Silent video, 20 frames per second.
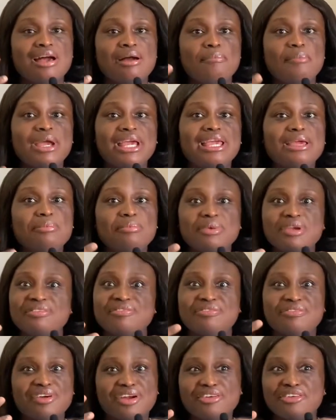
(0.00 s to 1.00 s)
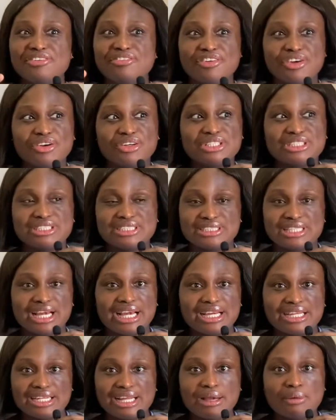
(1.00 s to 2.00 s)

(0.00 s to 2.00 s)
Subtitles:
making me very, very sad.